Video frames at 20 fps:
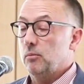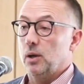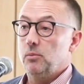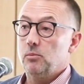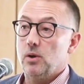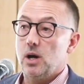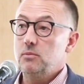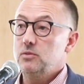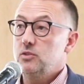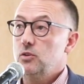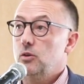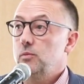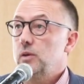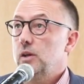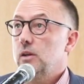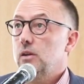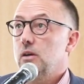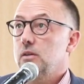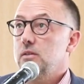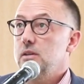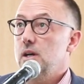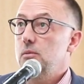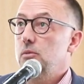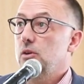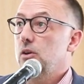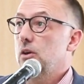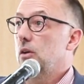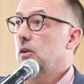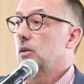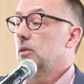My mom told me a long
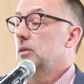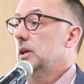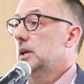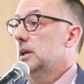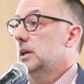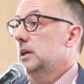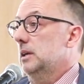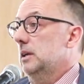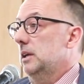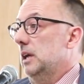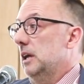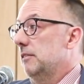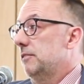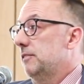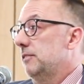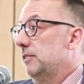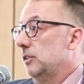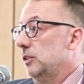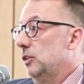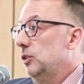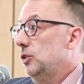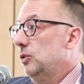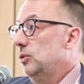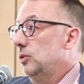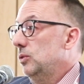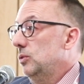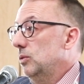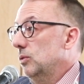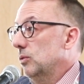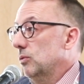time ago if
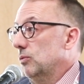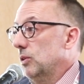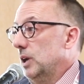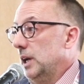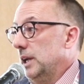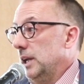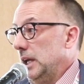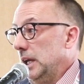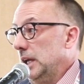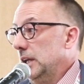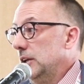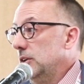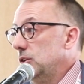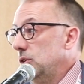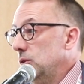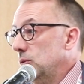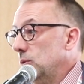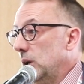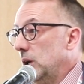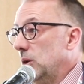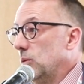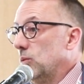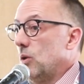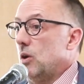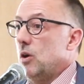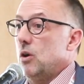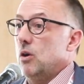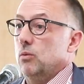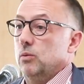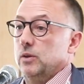you run into a
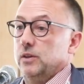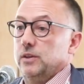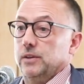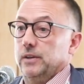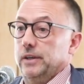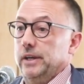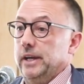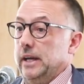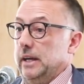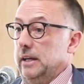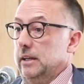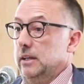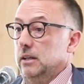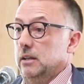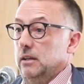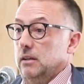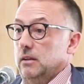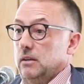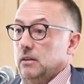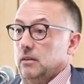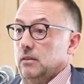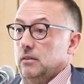wall with your head